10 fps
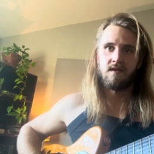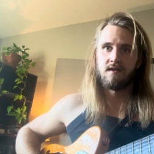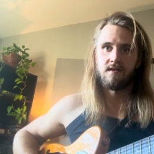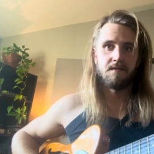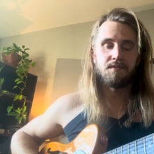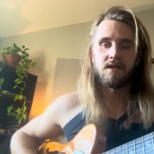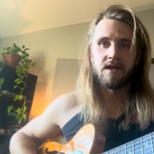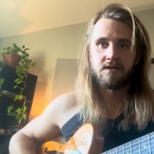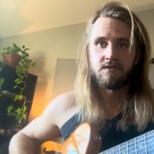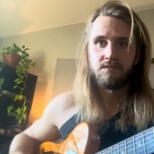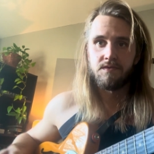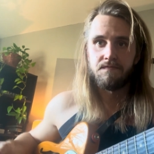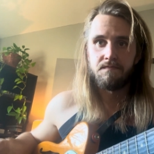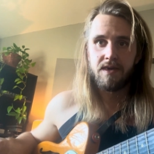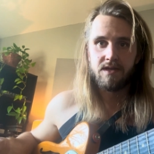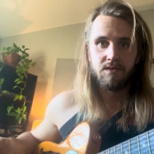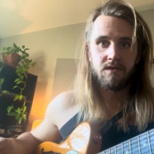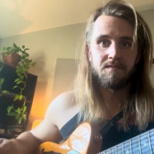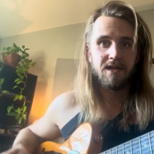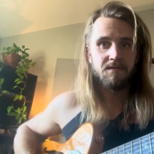That B natural will mess with
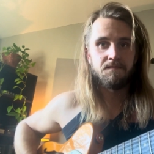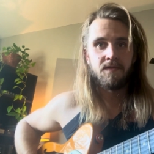you, man.